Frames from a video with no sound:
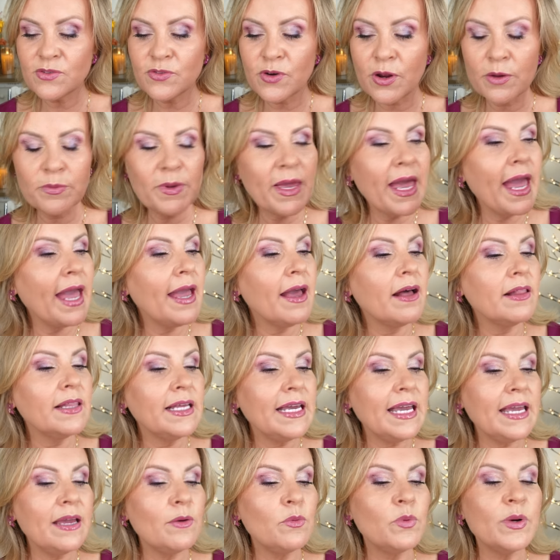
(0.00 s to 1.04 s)
from
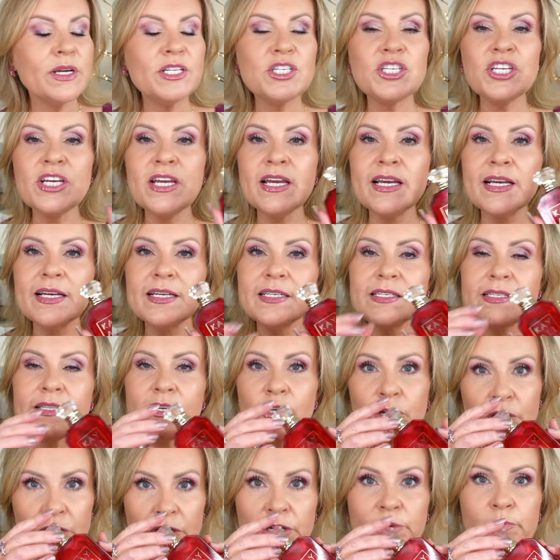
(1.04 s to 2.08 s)
Kayali, which is the
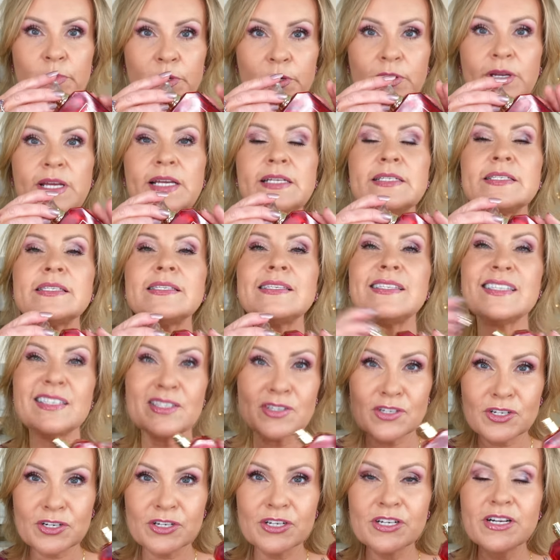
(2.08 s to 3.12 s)
Huda Beauty's
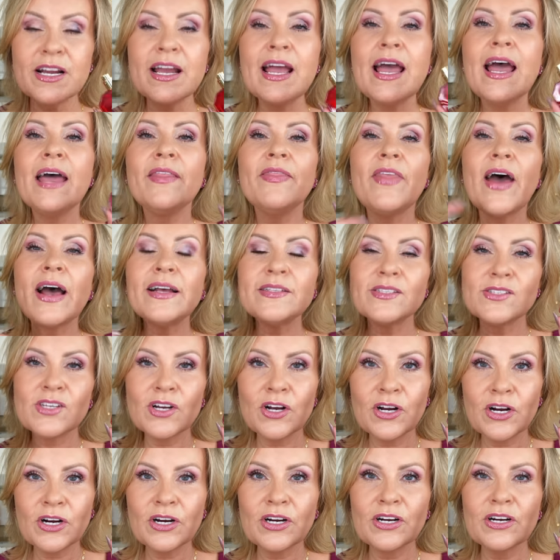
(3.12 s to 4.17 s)
sister. That's
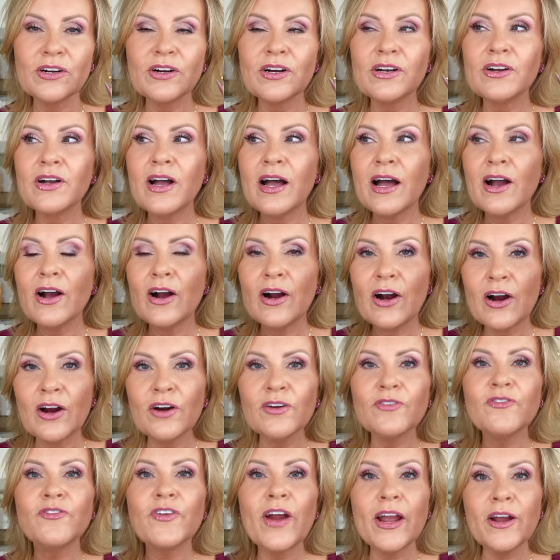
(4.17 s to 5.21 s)
her
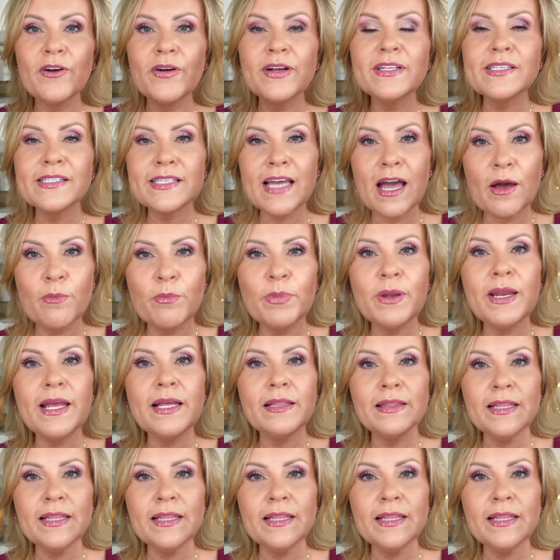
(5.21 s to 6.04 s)
her fragrance company